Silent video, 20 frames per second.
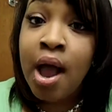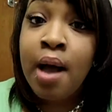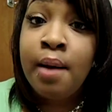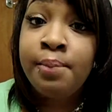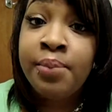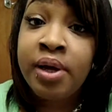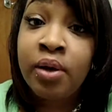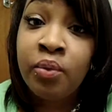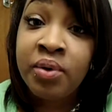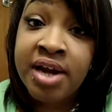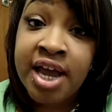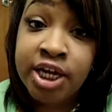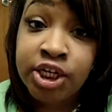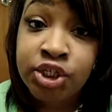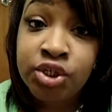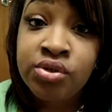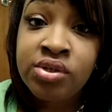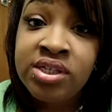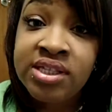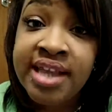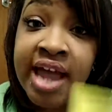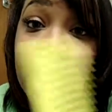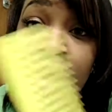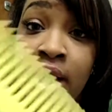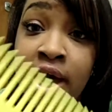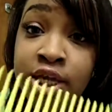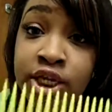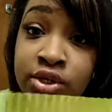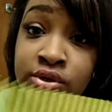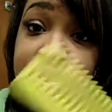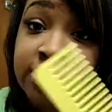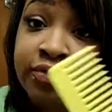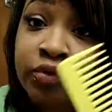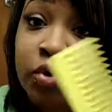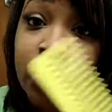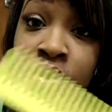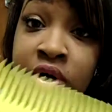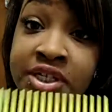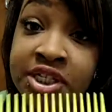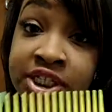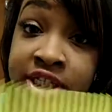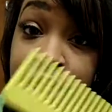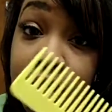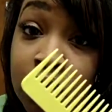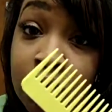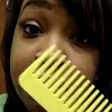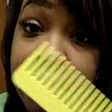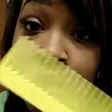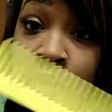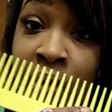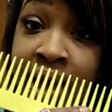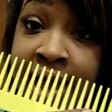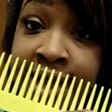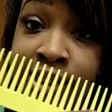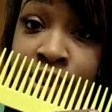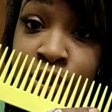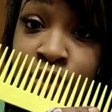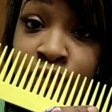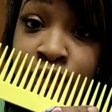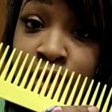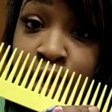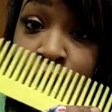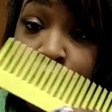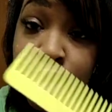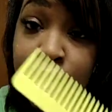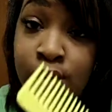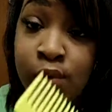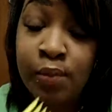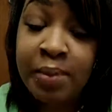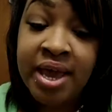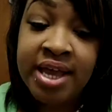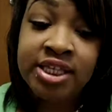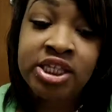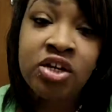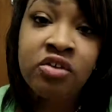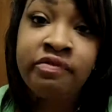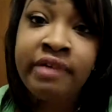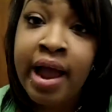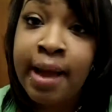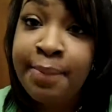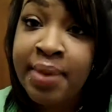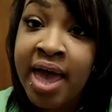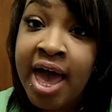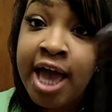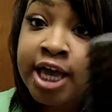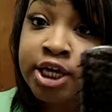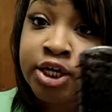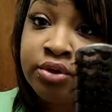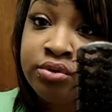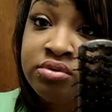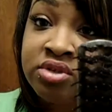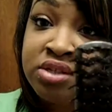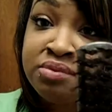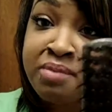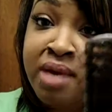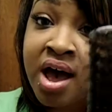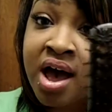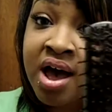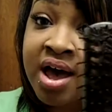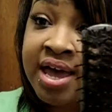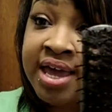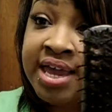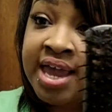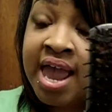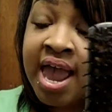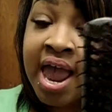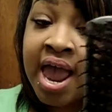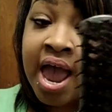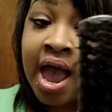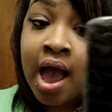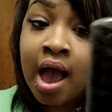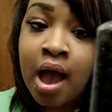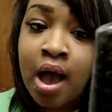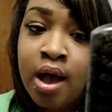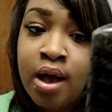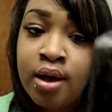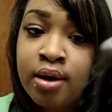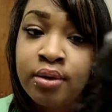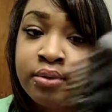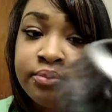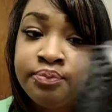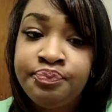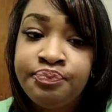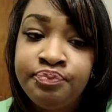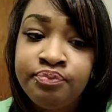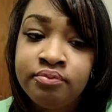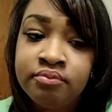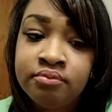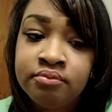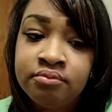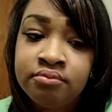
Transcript: But when I do style, I use, of course, still my wide tooth comb, and to wrap it, I use my um,